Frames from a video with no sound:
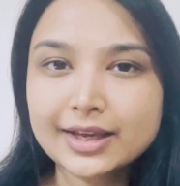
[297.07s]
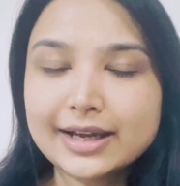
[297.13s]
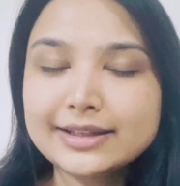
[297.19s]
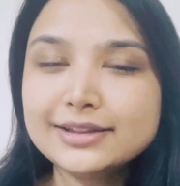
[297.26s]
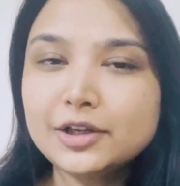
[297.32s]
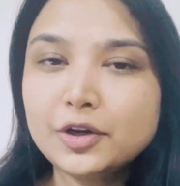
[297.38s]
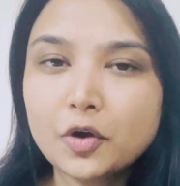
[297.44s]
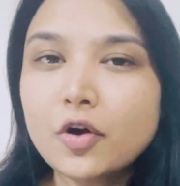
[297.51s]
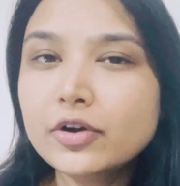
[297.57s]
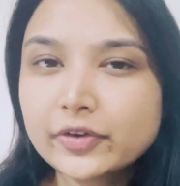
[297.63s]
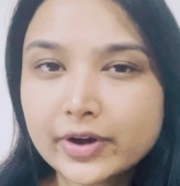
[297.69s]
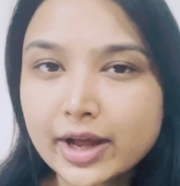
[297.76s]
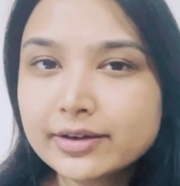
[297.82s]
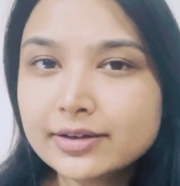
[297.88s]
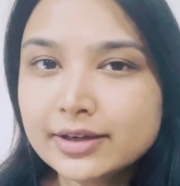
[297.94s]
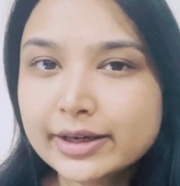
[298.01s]
In the long
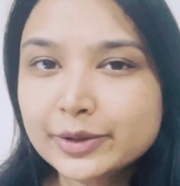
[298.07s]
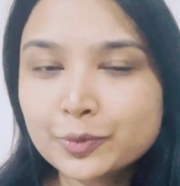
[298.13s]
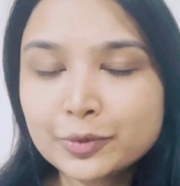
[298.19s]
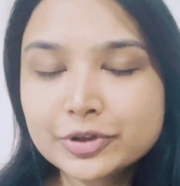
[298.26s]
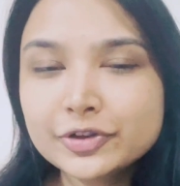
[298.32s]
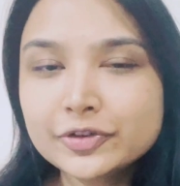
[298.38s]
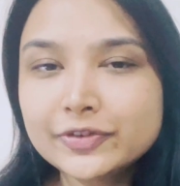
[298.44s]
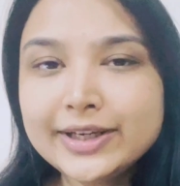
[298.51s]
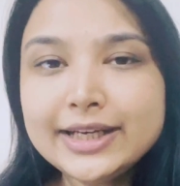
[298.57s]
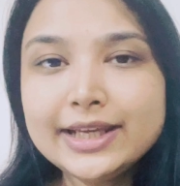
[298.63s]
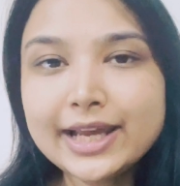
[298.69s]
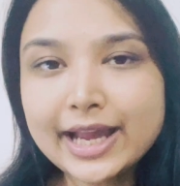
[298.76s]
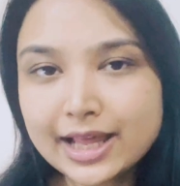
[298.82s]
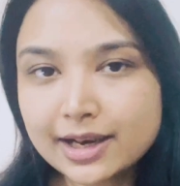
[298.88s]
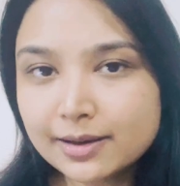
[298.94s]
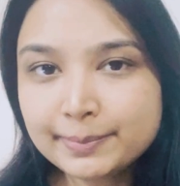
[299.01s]
run, it wouldn't really
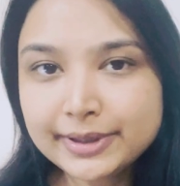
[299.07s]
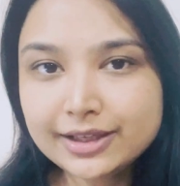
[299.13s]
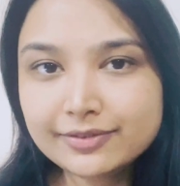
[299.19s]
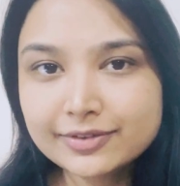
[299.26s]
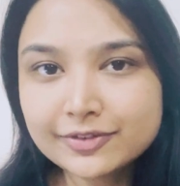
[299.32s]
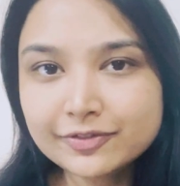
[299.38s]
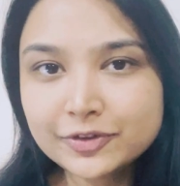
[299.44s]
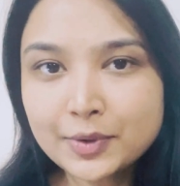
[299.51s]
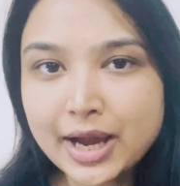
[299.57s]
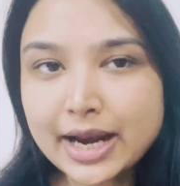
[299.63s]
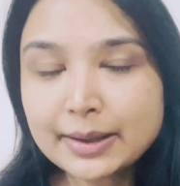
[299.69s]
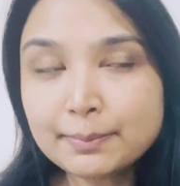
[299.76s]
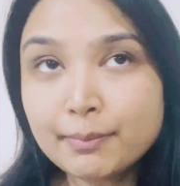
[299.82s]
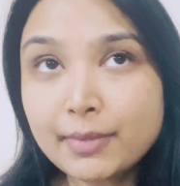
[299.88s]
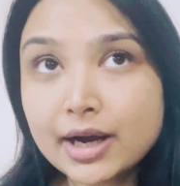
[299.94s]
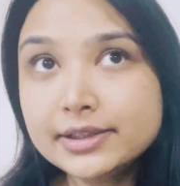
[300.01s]
help even if you
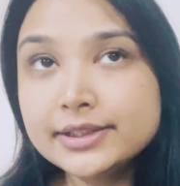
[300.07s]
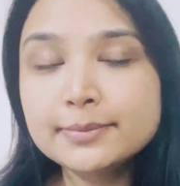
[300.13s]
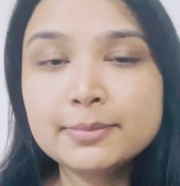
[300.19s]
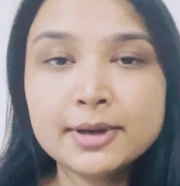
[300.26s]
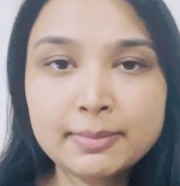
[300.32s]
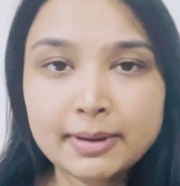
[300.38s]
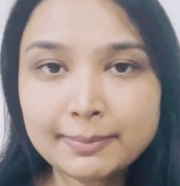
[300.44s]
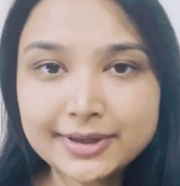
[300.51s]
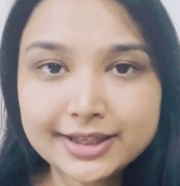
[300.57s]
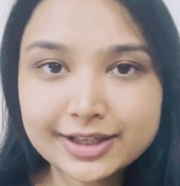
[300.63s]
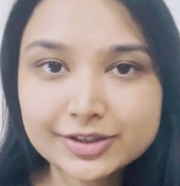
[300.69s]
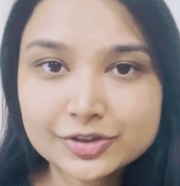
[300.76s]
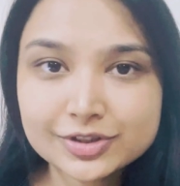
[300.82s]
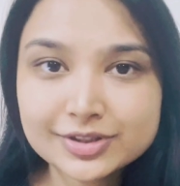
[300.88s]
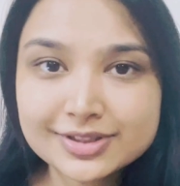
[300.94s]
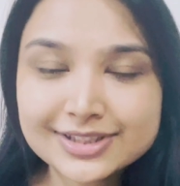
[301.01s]
had multiple
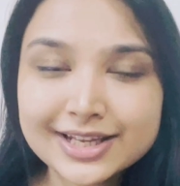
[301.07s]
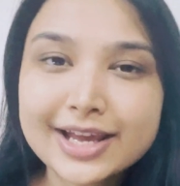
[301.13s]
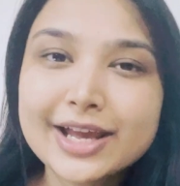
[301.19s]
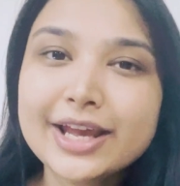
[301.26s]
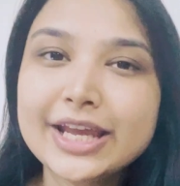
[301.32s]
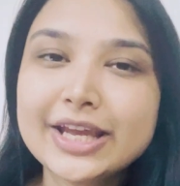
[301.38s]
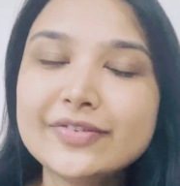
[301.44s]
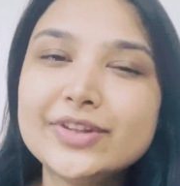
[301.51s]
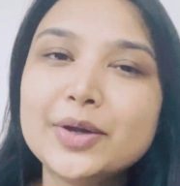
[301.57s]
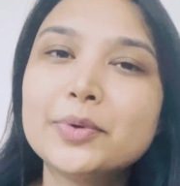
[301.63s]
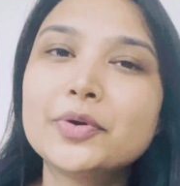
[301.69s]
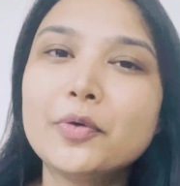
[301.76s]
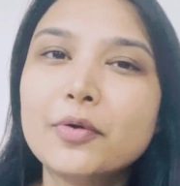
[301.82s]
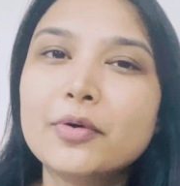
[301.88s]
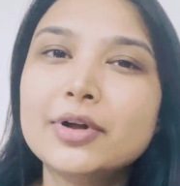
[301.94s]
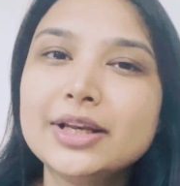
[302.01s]
publications if they
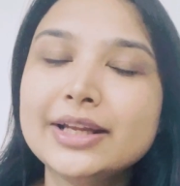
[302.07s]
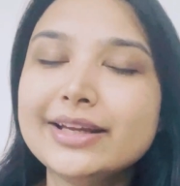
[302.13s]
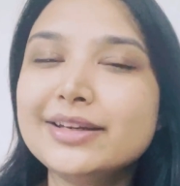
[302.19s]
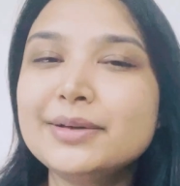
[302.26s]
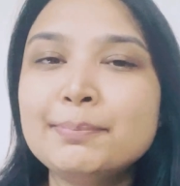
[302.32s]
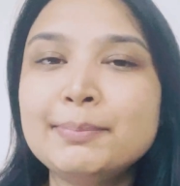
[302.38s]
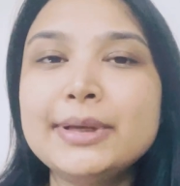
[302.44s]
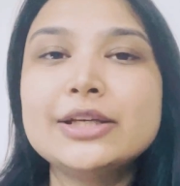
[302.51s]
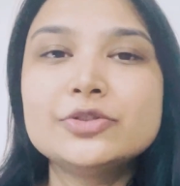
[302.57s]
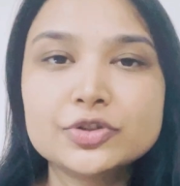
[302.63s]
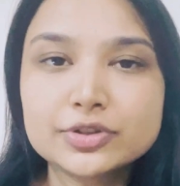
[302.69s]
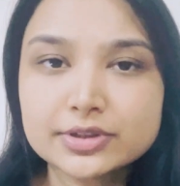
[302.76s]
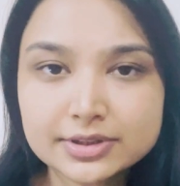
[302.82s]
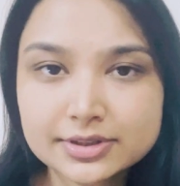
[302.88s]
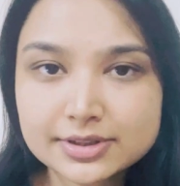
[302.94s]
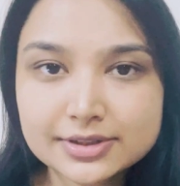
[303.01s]
were all in paid
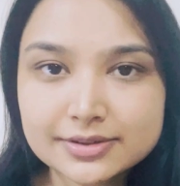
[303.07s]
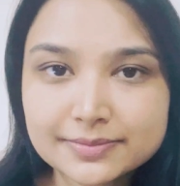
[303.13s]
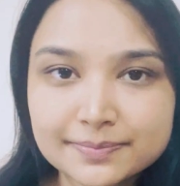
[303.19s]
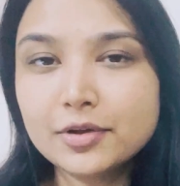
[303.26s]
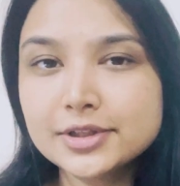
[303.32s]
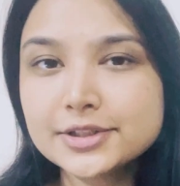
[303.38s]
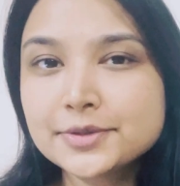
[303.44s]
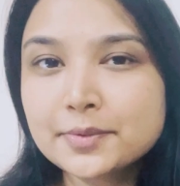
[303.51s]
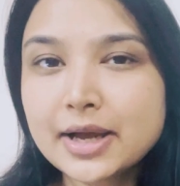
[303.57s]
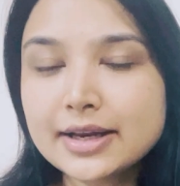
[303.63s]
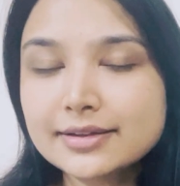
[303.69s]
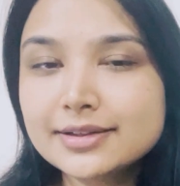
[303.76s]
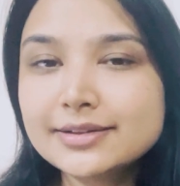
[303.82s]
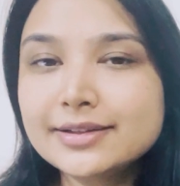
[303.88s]
journals. Also, another